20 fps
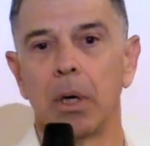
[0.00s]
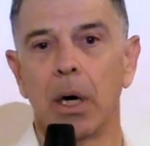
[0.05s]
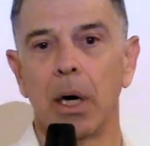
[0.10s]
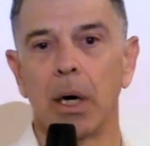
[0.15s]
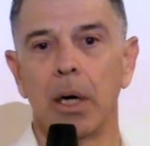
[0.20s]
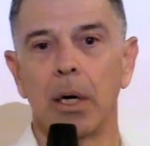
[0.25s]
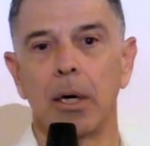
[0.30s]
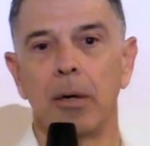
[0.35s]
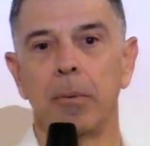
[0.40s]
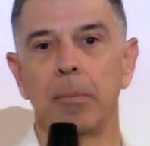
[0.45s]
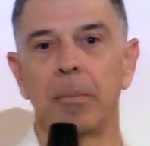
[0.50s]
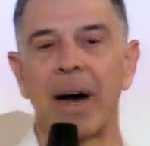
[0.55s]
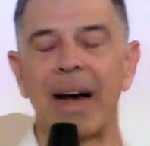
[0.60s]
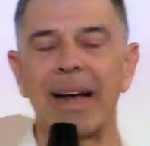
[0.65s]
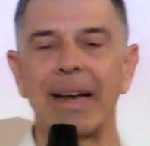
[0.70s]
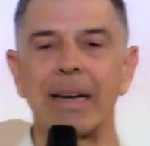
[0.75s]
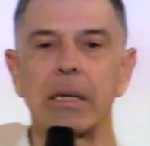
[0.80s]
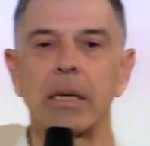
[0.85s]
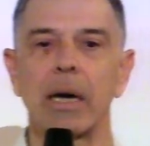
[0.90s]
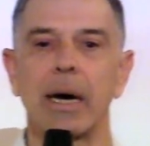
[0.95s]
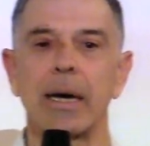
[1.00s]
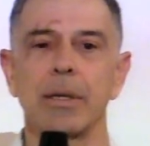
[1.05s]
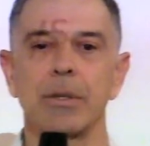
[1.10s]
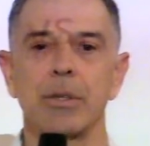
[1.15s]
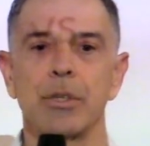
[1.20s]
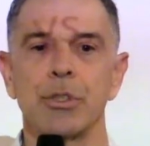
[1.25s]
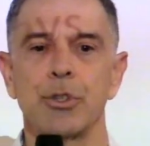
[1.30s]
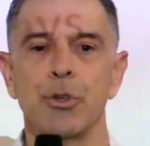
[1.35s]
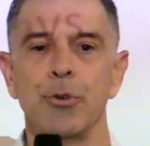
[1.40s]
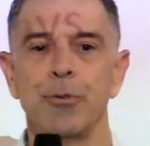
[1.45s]
I had gotten
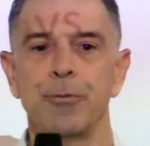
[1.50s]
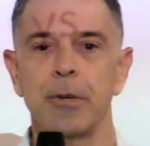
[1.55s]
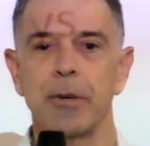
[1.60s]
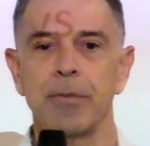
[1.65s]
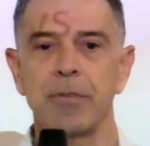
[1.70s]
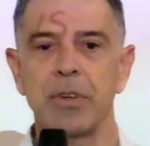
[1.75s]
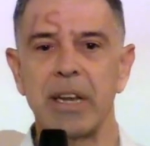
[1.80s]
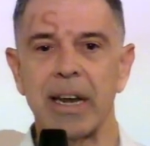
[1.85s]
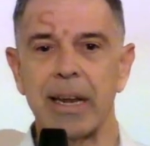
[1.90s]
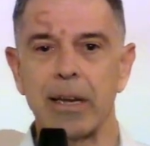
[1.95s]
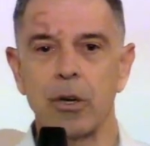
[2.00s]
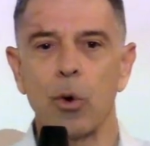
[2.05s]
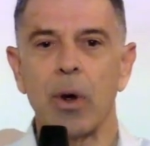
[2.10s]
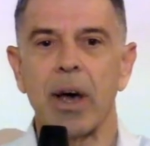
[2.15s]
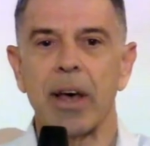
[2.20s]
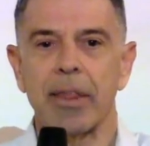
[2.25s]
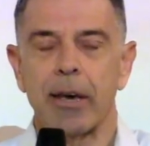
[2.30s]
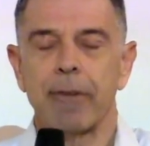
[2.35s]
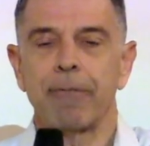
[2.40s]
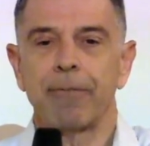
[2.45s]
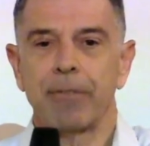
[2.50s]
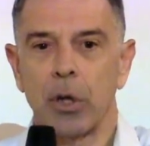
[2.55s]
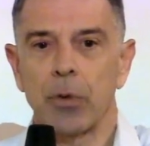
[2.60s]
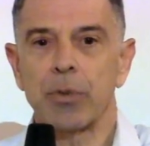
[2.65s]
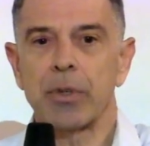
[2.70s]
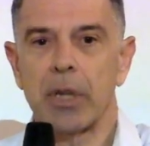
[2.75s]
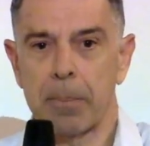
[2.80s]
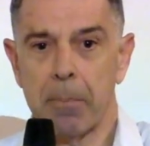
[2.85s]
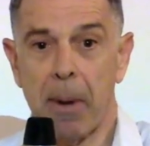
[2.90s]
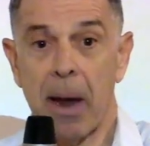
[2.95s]
to 250 and I knew how that felt
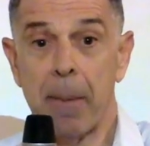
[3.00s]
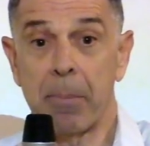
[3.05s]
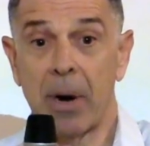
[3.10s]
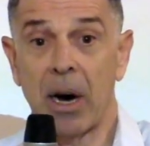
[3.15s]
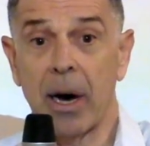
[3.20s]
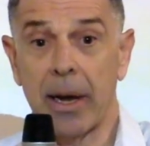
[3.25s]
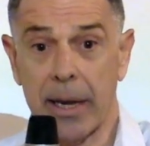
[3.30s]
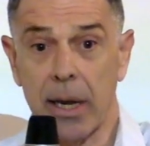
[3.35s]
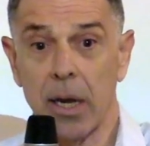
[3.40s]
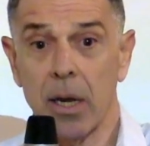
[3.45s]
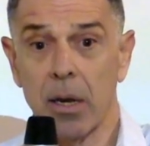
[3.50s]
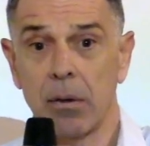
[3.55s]
in my body.